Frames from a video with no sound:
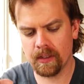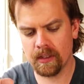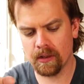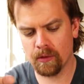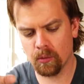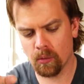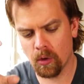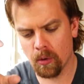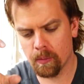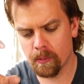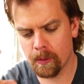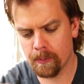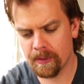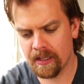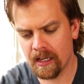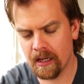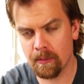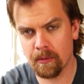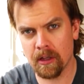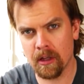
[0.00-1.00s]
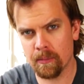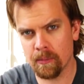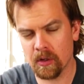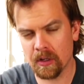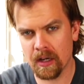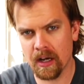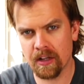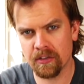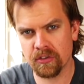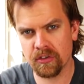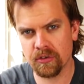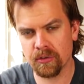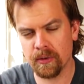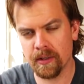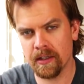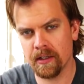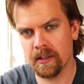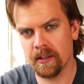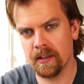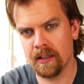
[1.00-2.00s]
aroma became a lot more
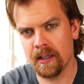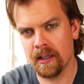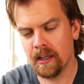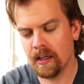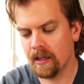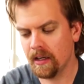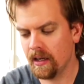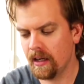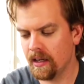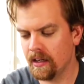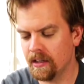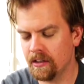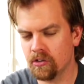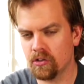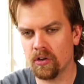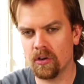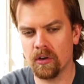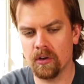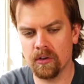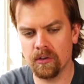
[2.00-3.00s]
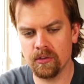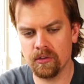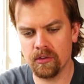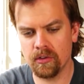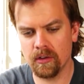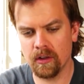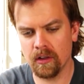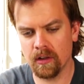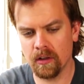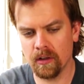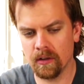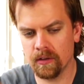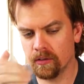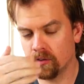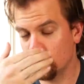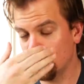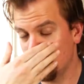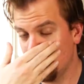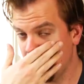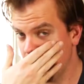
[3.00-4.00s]
concentrated, and it turned to
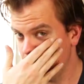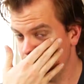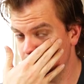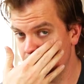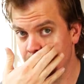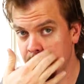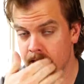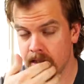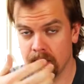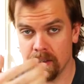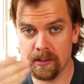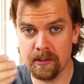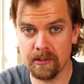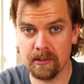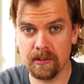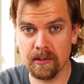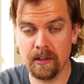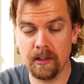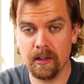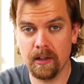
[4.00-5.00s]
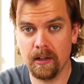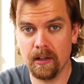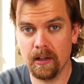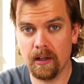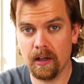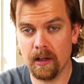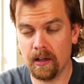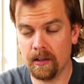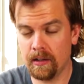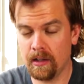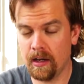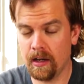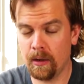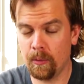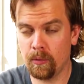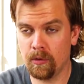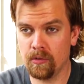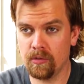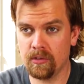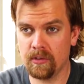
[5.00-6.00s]
a lot of nuttiness. And
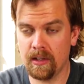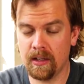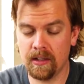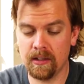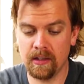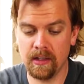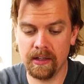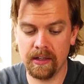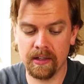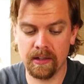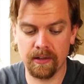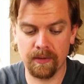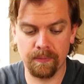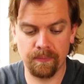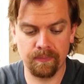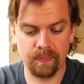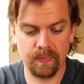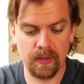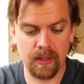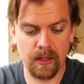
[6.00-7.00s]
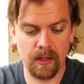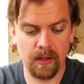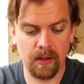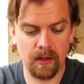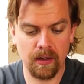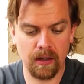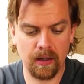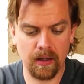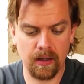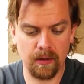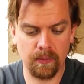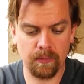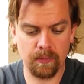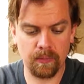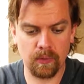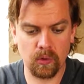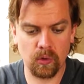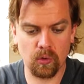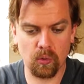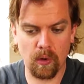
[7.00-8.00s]
I would have said like
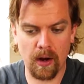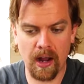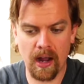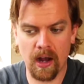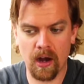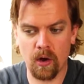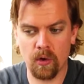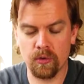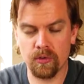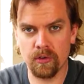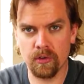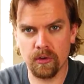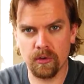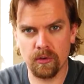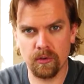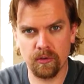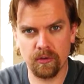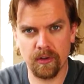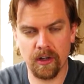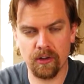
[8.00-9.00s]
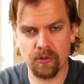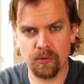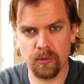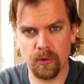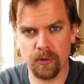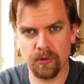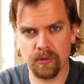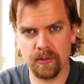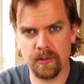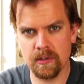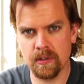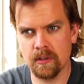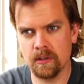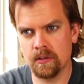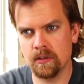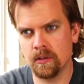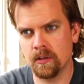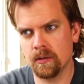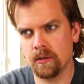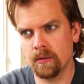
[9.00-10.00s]
ground fresh
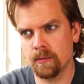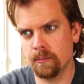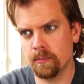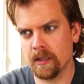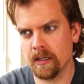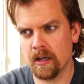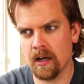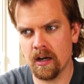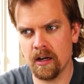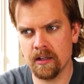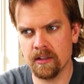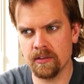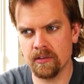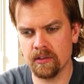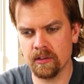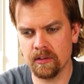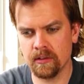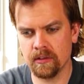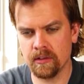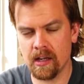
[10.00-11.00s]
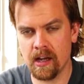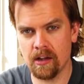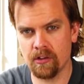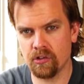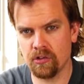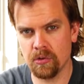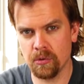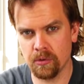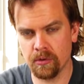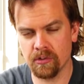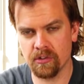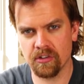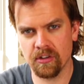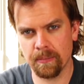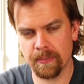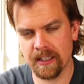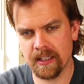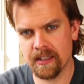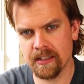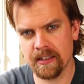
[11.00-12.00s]
roasted pecans and cashews or
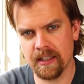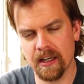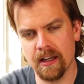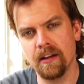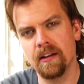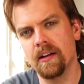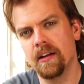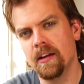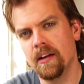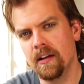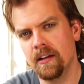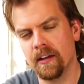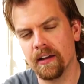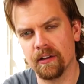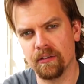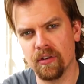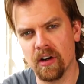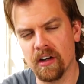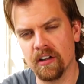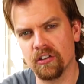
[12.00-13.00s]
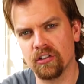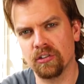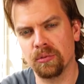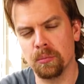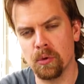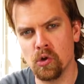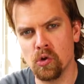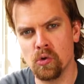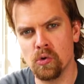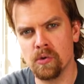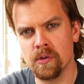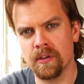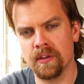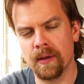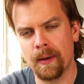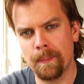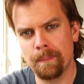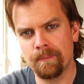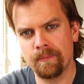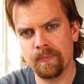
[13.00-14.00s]
something like that. Like very smooth,